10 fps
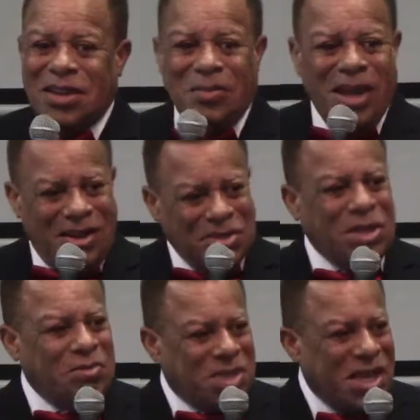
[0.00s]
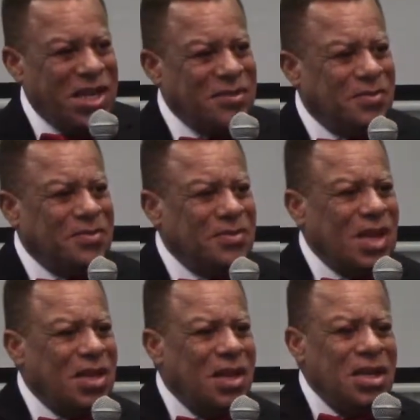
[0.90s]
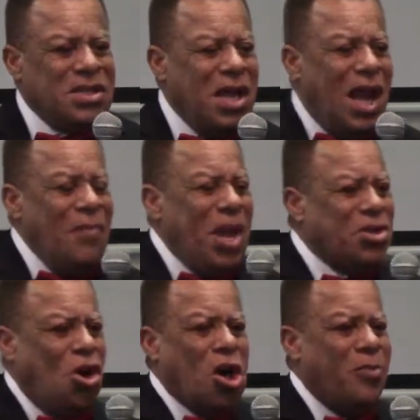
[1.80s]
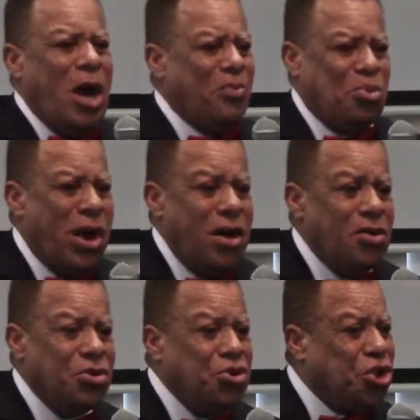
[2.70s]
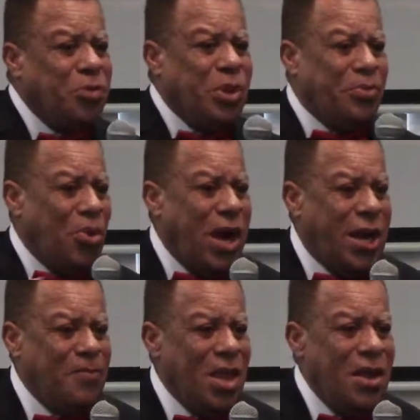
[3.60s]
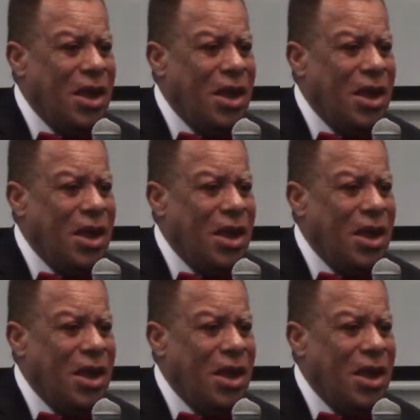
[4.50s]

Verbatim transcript: Anybody understand what I'm saying? Yeah. yeah. Listen, I'm not talking about prayer. You should be praying.